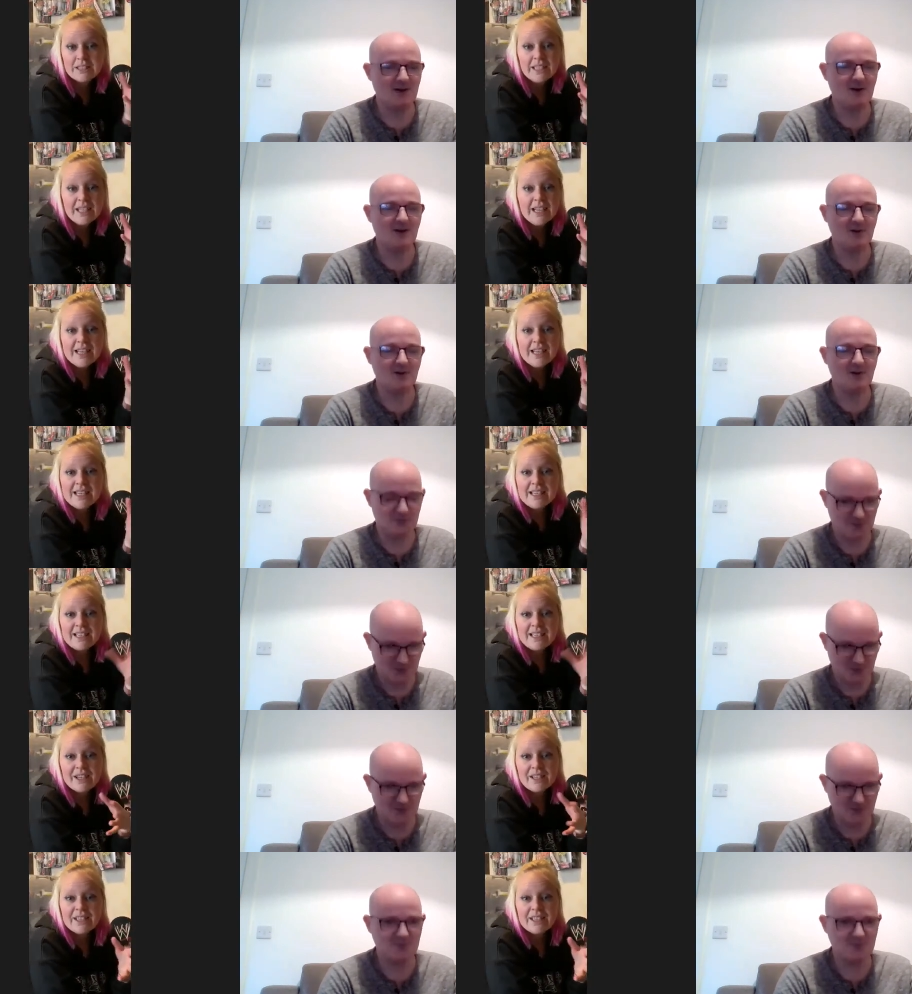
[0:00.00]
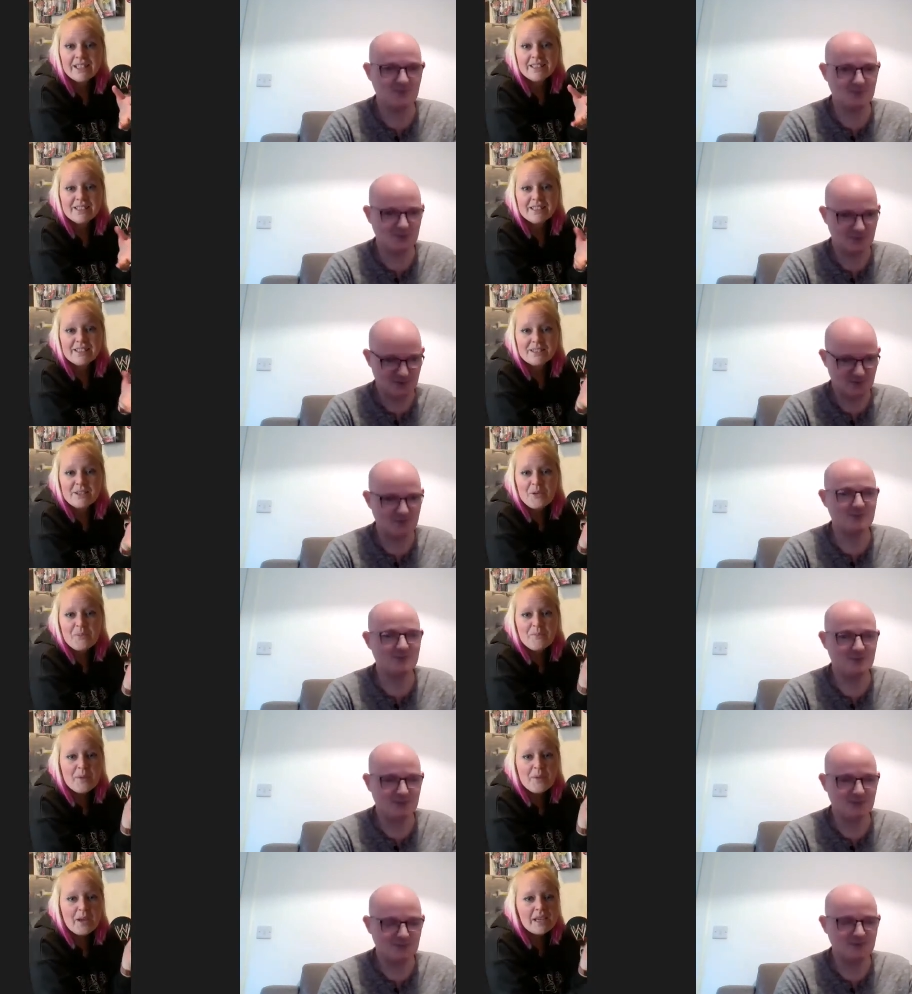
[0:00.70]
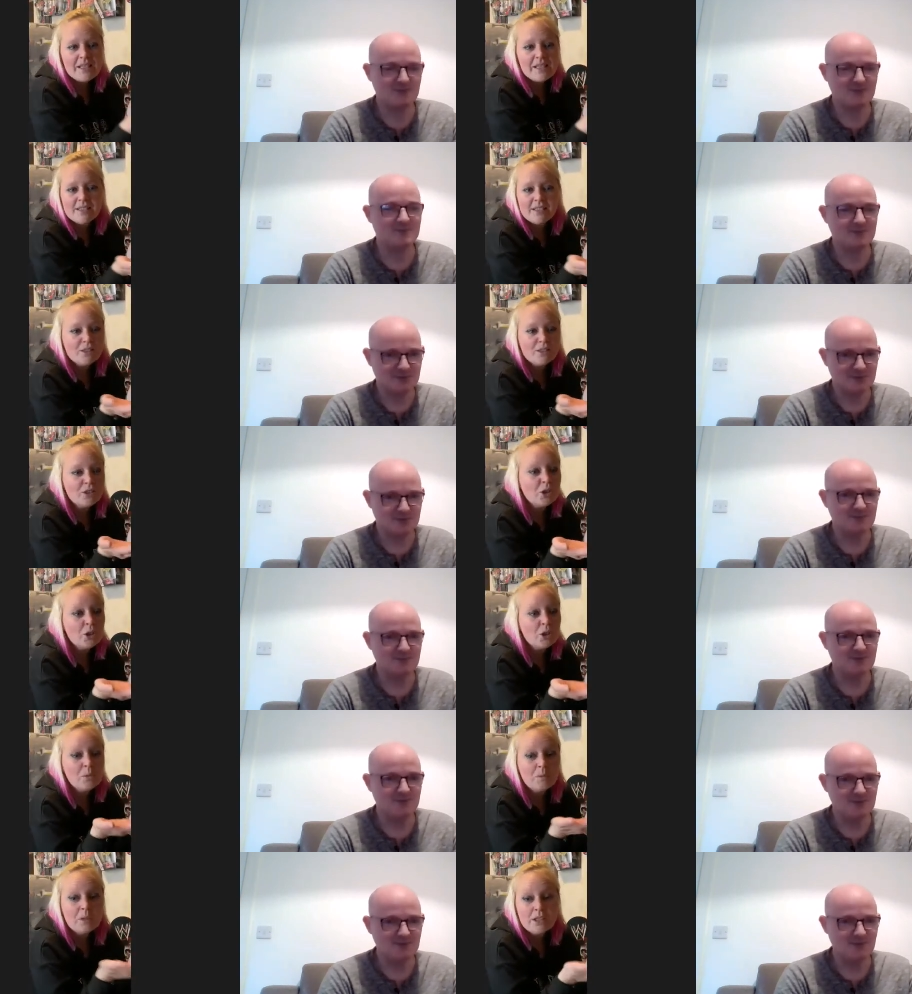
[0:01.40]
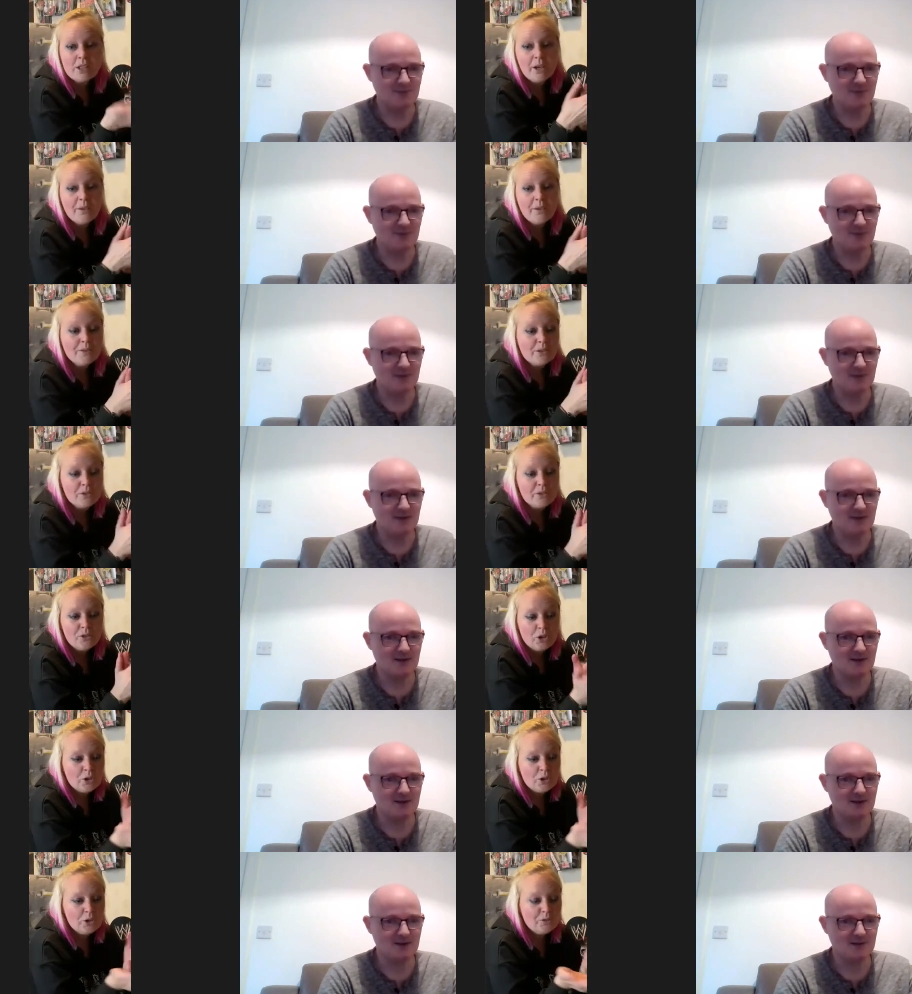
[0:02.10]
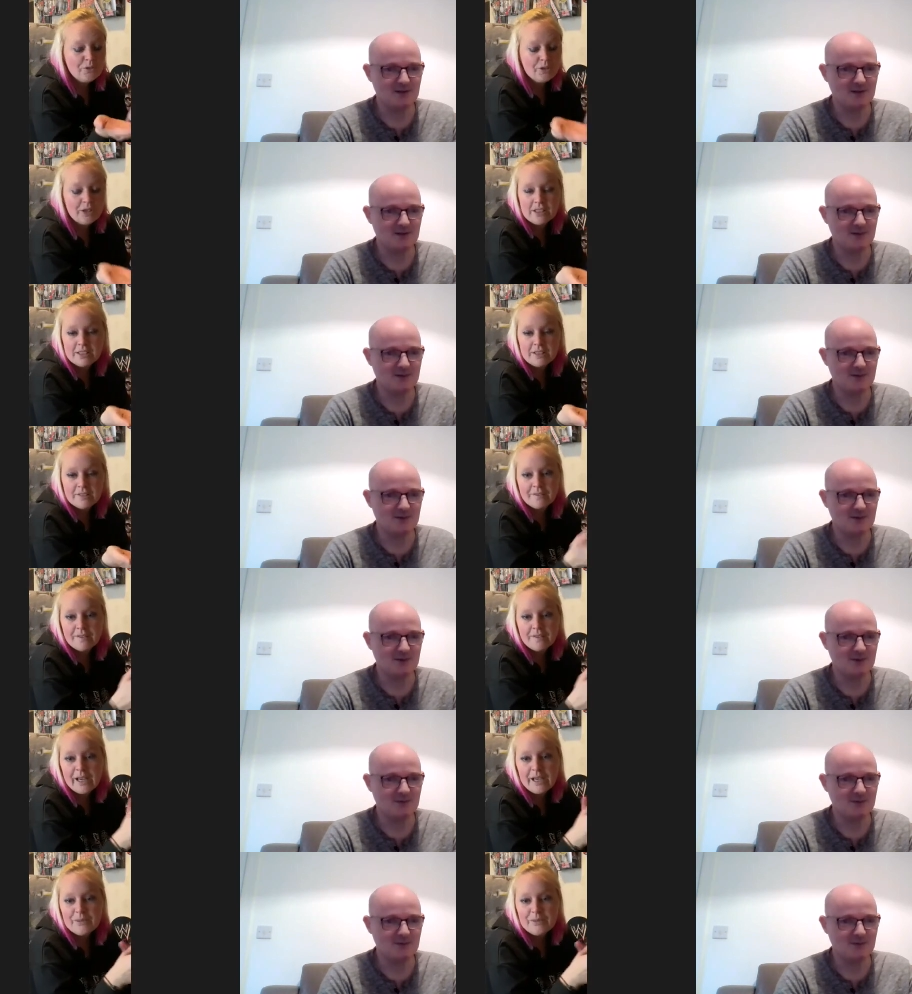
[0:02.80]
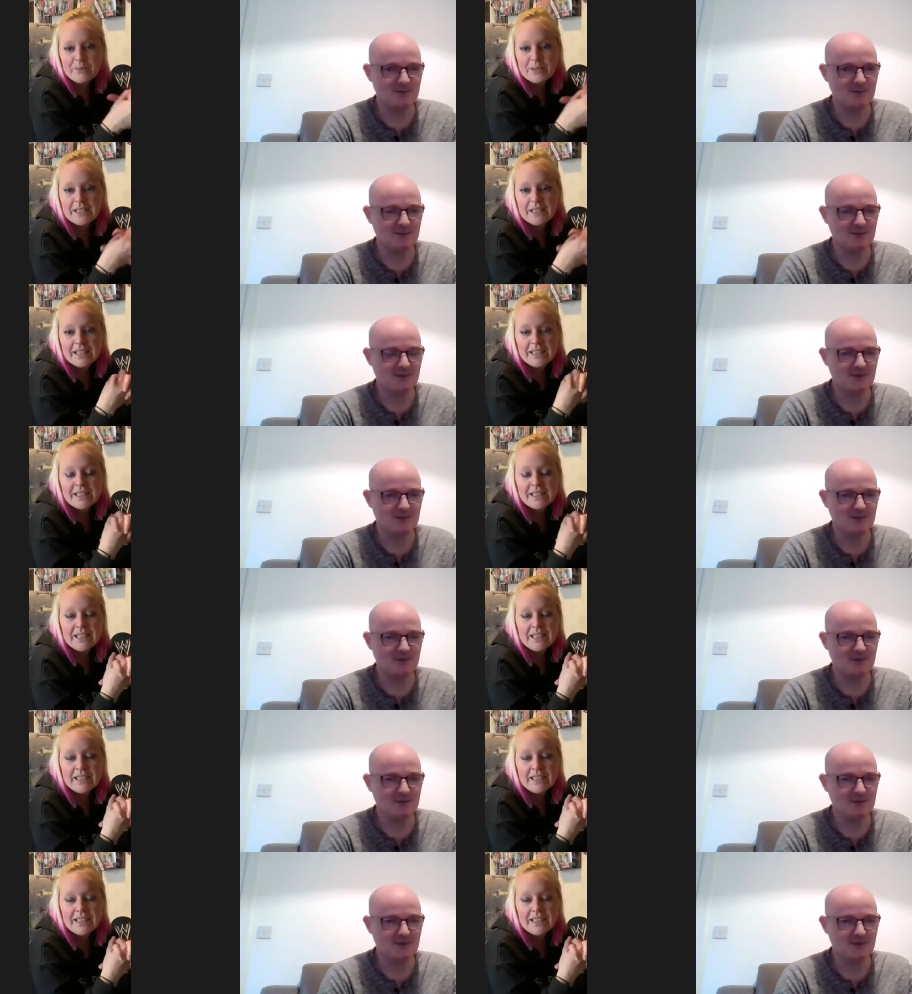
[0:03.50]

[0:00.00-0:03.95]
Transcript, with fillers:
Speaker 1: And that, it's amazing. So many times I've showed friends and family